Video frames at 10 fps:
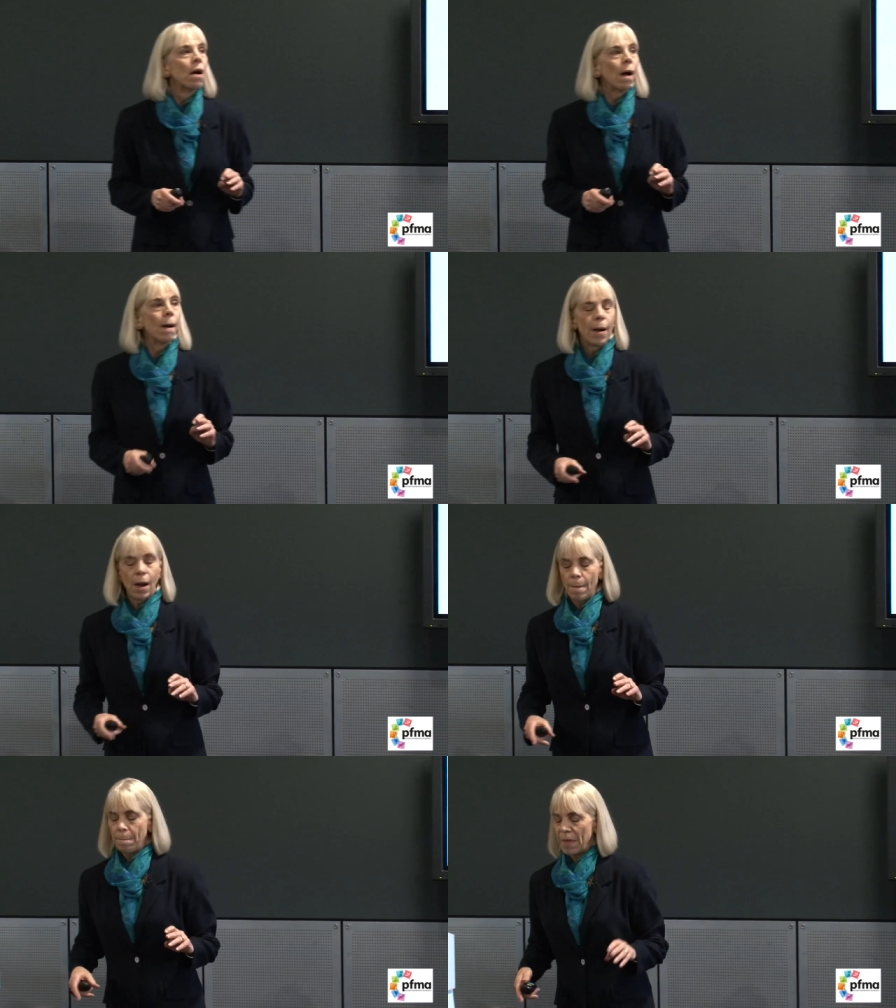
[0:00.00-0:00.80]

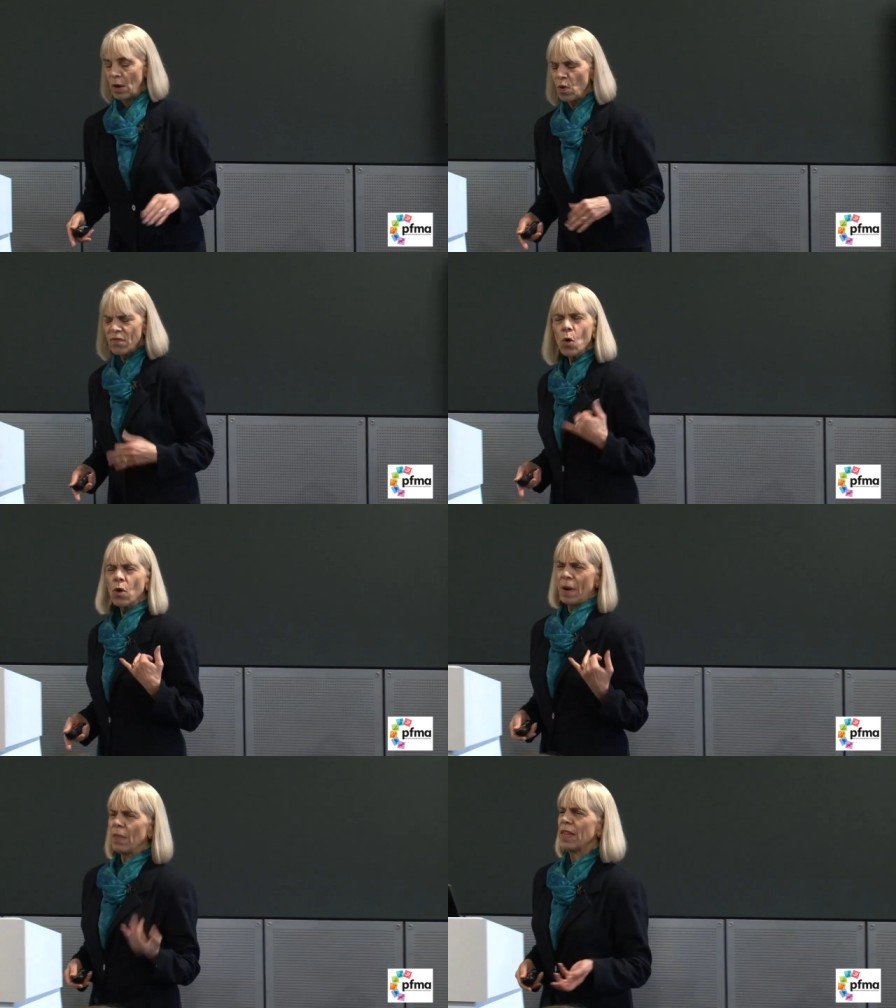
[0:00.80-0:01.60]
Um, and we've known
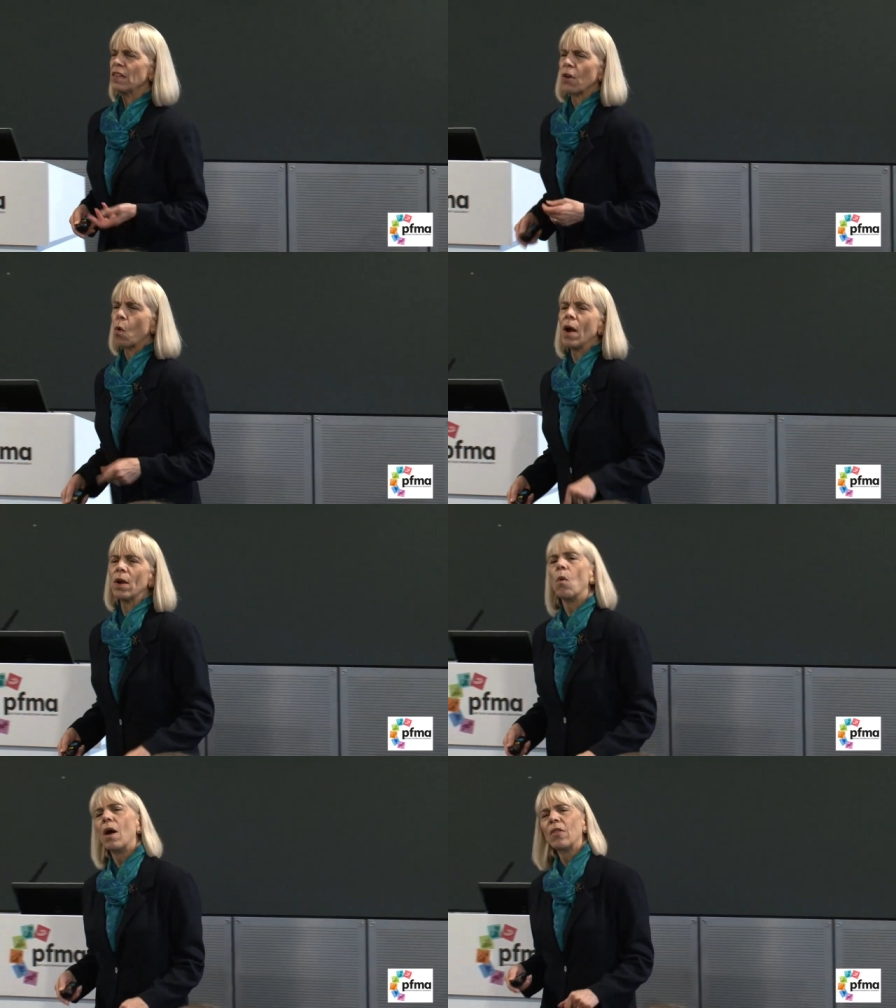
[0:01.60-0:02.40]
about this for quite a
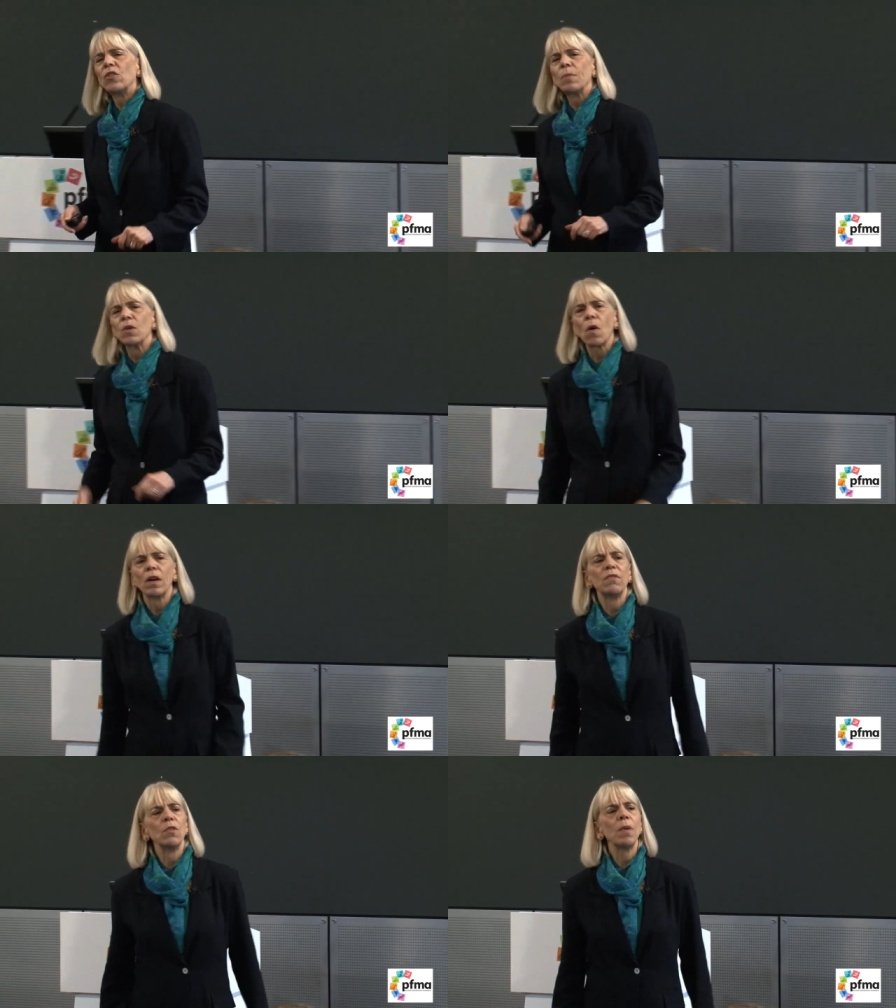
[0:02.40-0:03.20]
while. There's been
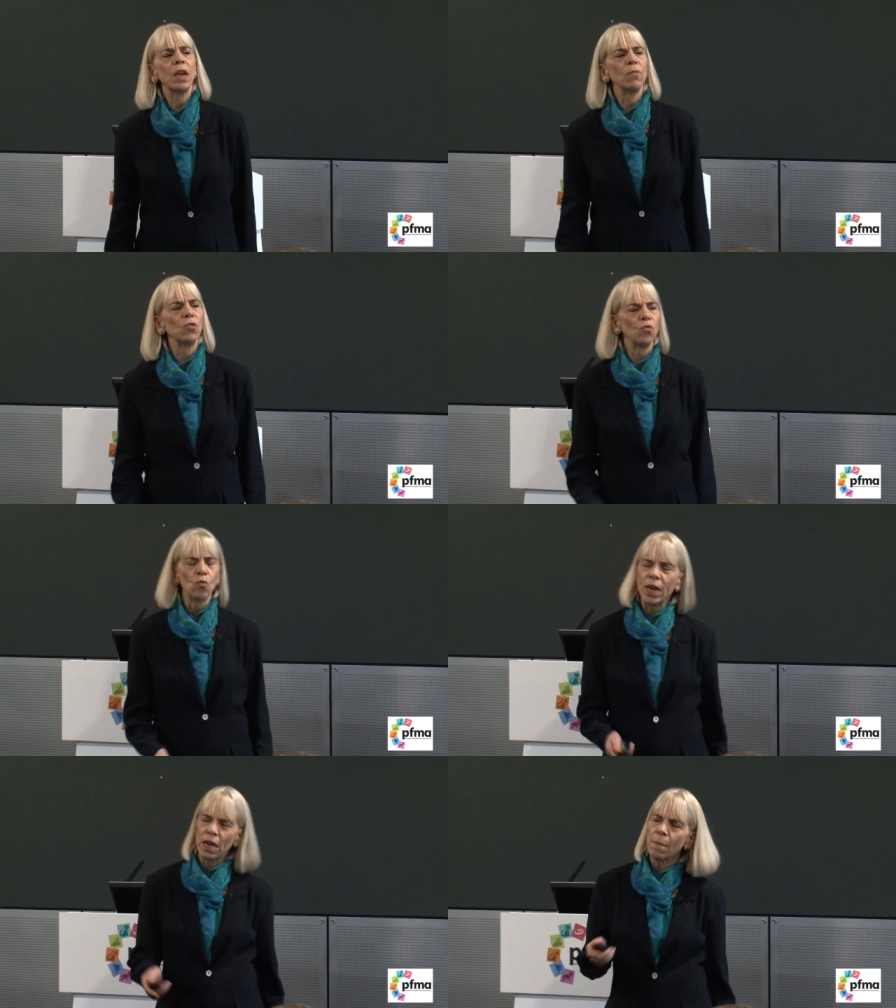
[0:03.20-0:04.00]
quite a few papers
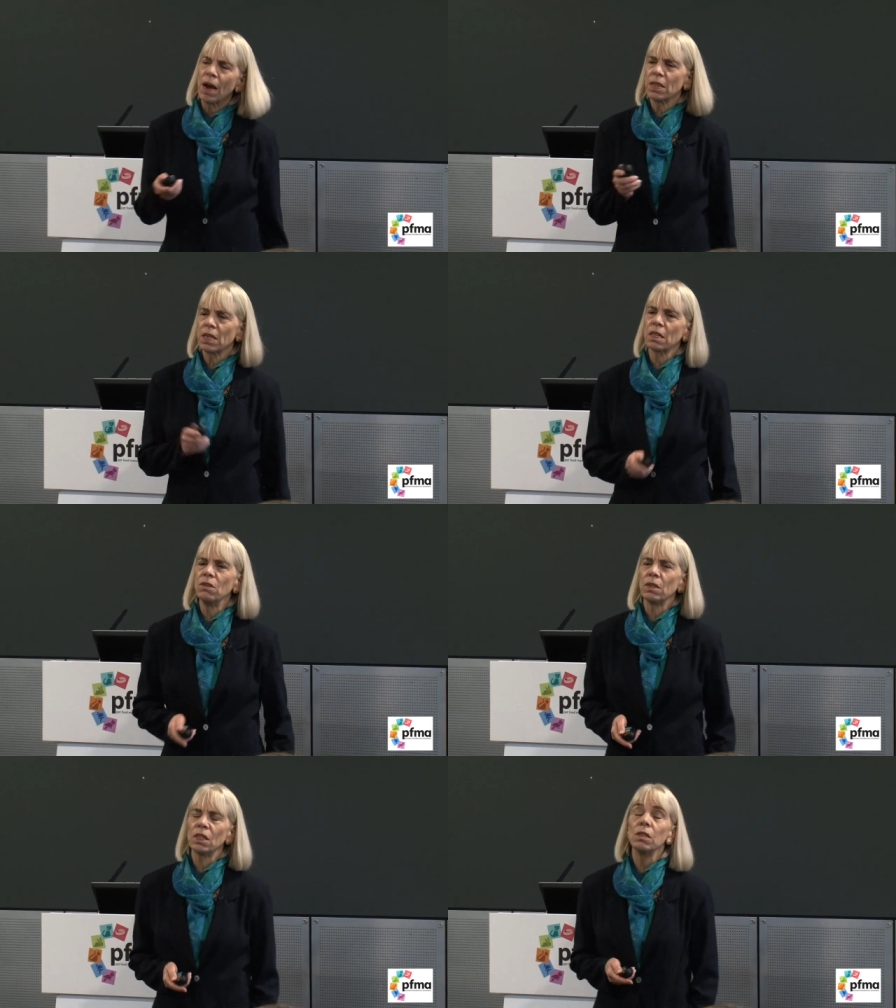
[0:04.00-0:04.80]
written about this
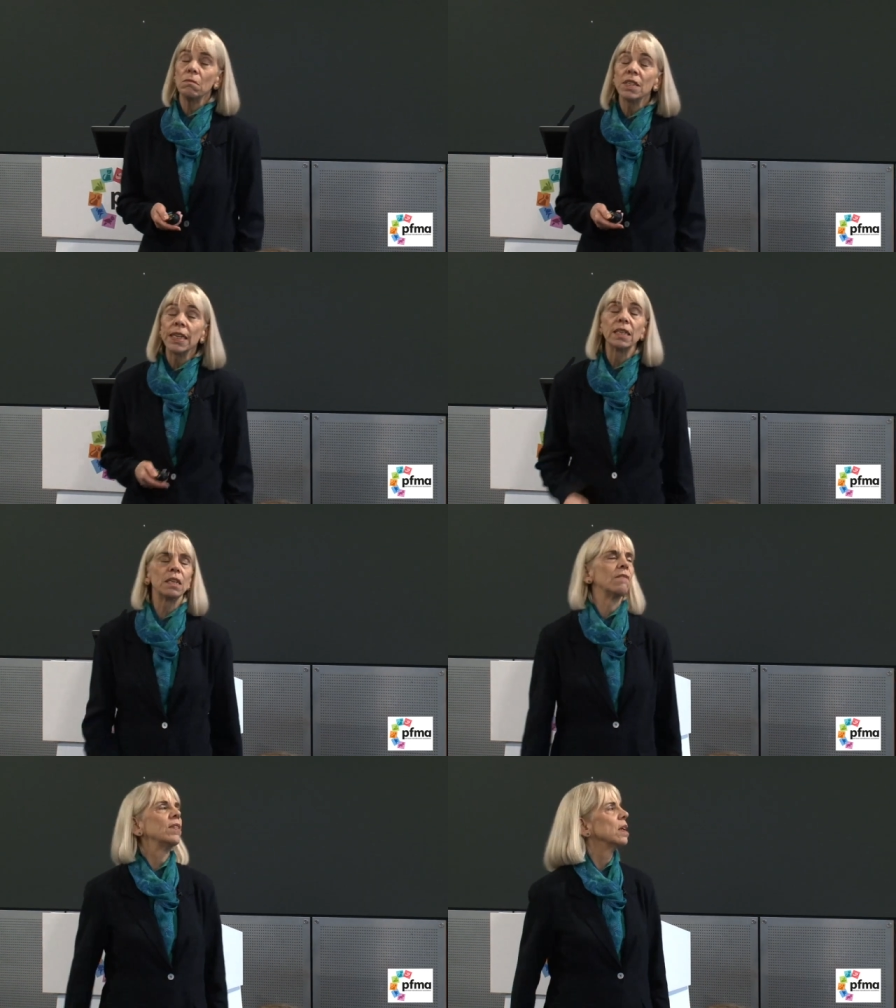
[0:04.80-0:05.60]
gluten
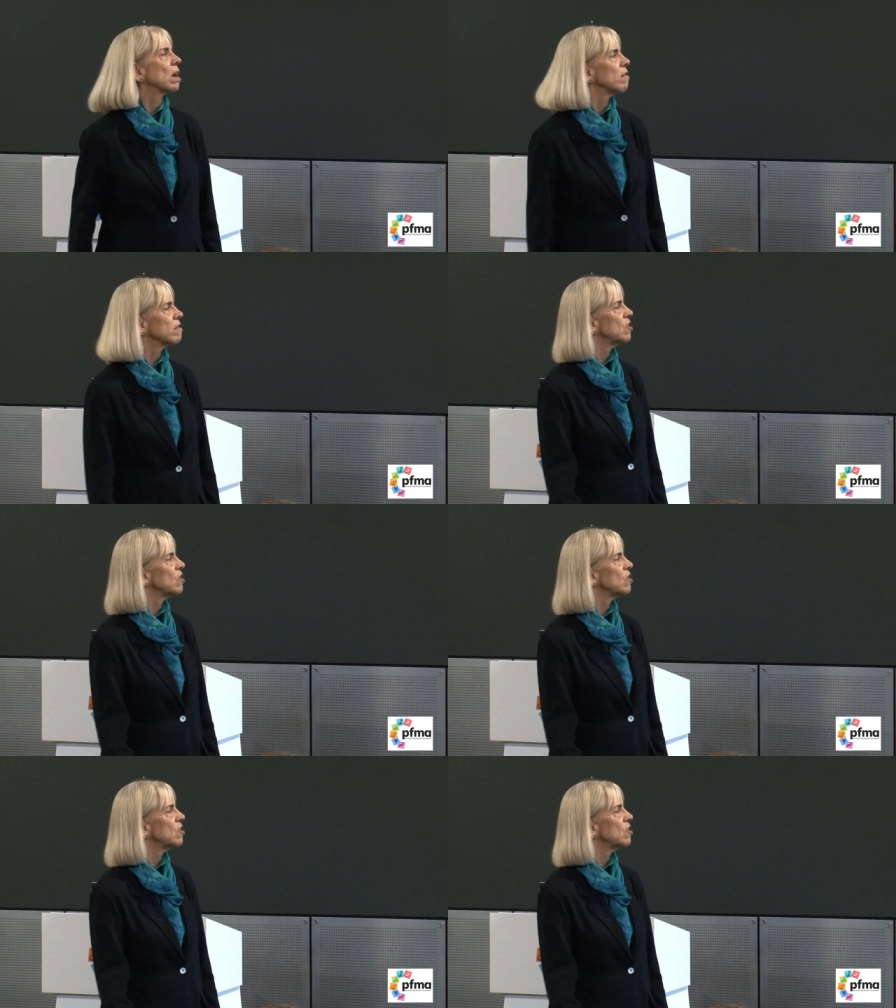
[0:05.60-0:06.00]
sensitivity in Irish